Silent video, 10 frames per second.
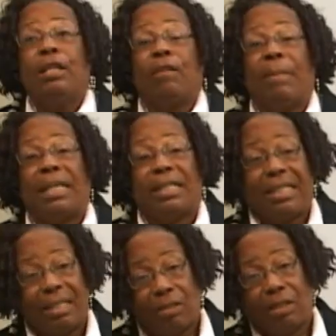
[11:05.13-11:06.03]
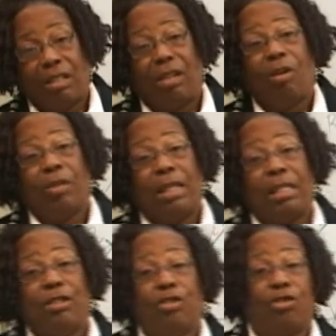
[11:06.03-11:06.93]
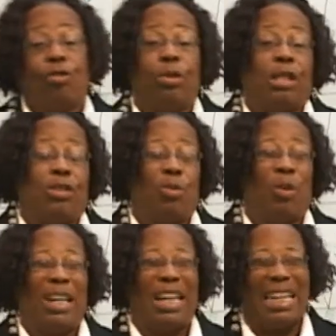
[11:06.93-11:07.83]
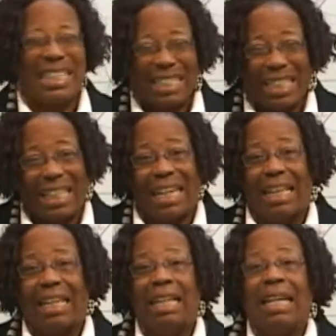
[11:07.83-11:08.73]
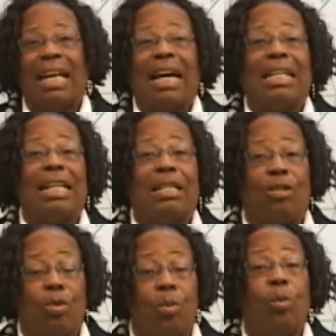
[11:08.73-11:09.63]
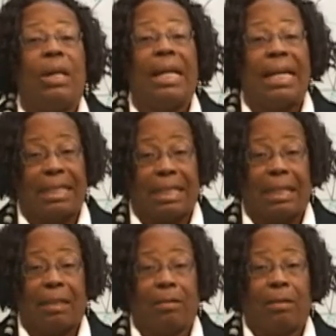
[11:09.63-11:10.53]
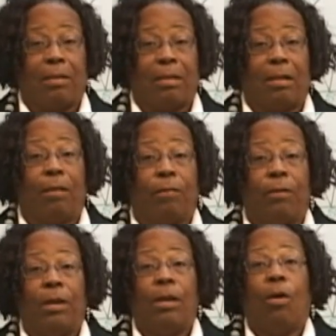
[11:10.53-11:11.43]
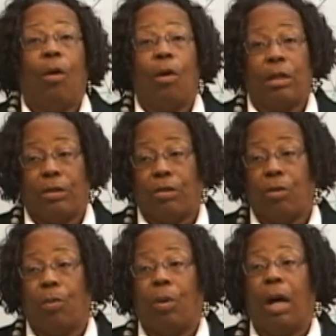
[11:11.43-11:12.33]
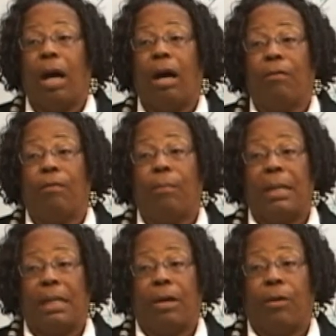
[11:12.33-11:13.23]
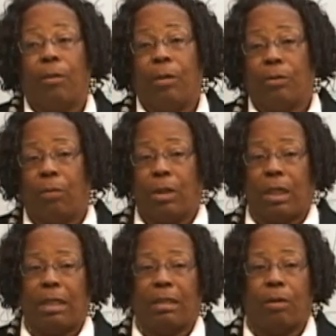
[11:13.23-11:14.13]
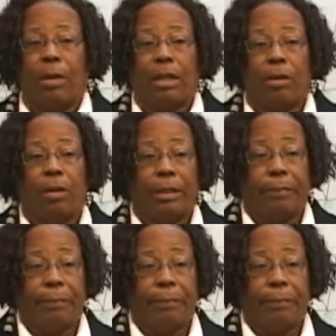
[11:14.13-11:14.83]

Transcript: to make certain the little students who are listening, and they do listen to the stuff, also are familiar with what is going on.